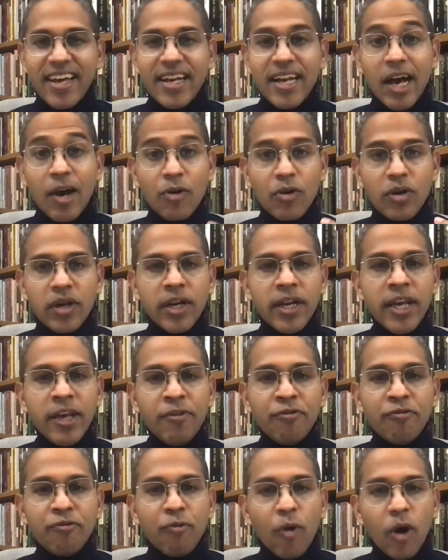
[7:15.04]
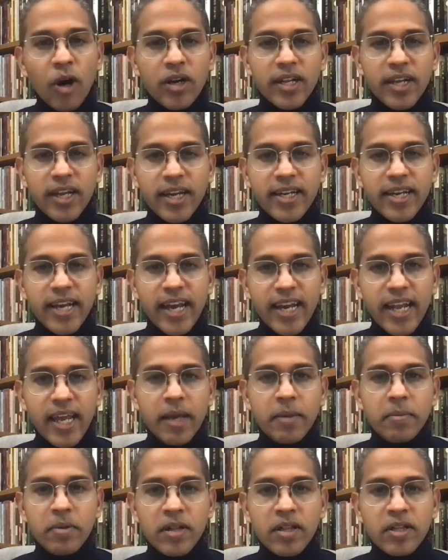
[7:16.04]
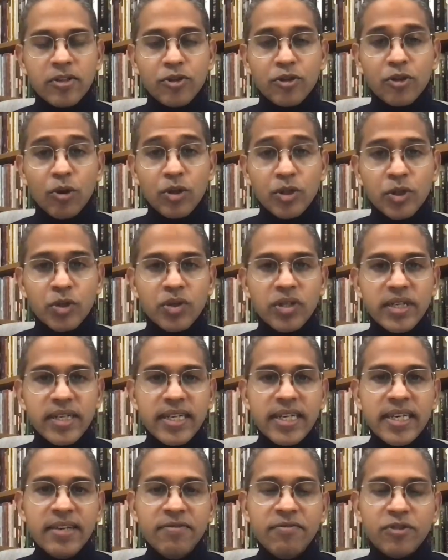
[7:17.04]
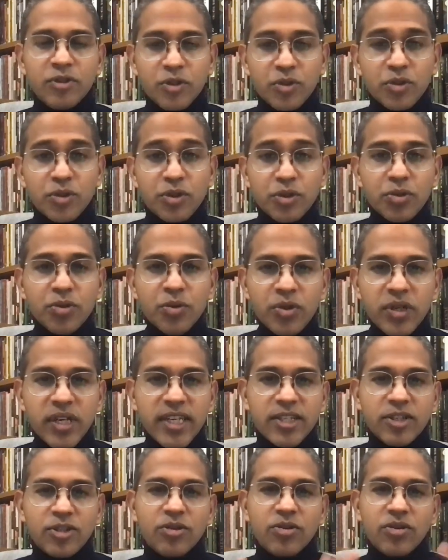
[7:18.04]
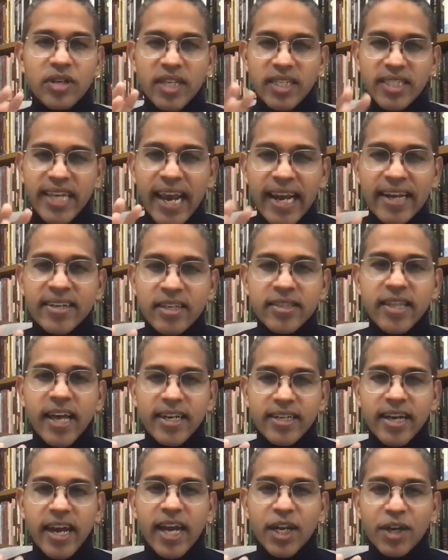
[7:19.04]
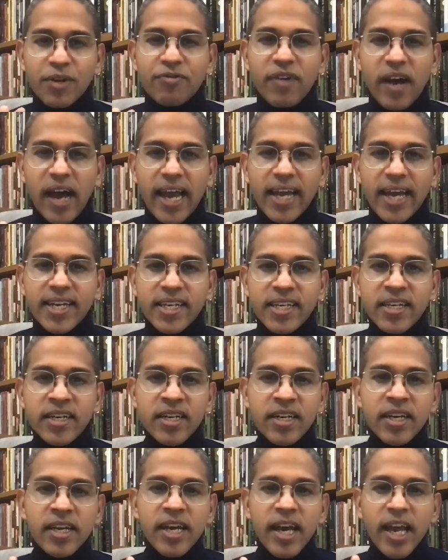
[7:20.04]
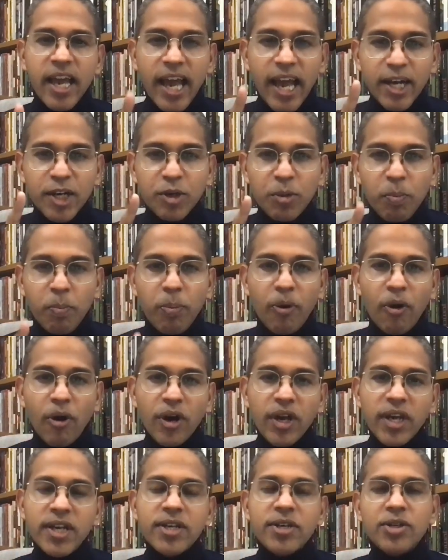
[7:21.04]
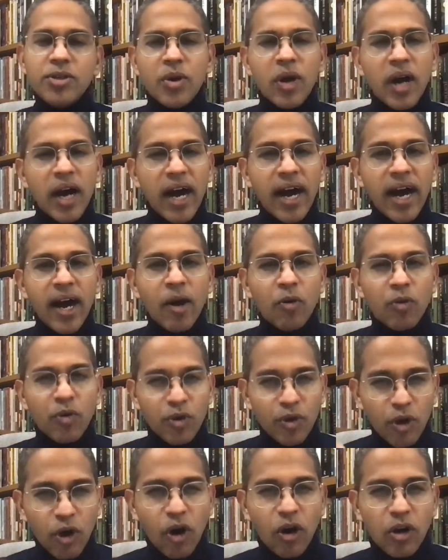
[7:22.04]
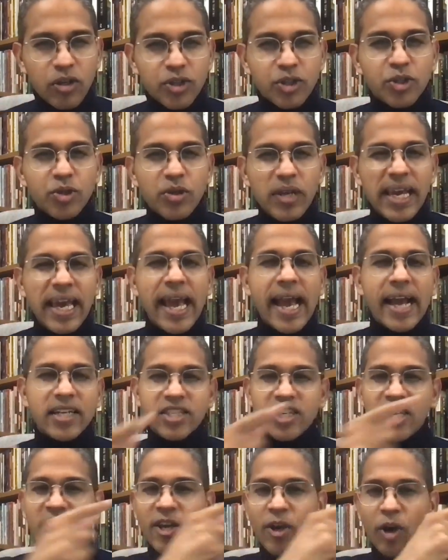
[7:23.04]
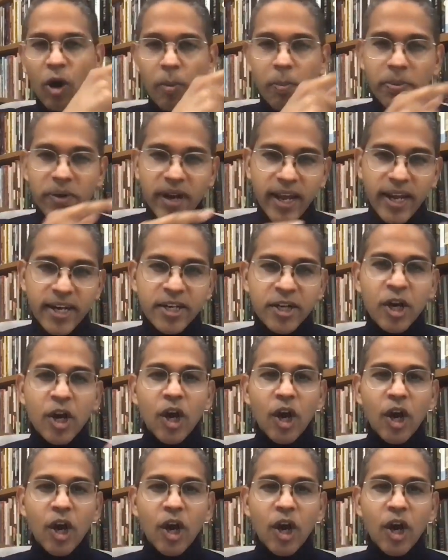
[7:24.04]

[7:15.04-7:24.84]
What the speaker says: Now, grief, what it enables those who grieve to do is to reject that kind of idea and to point to how wrongs today actually operate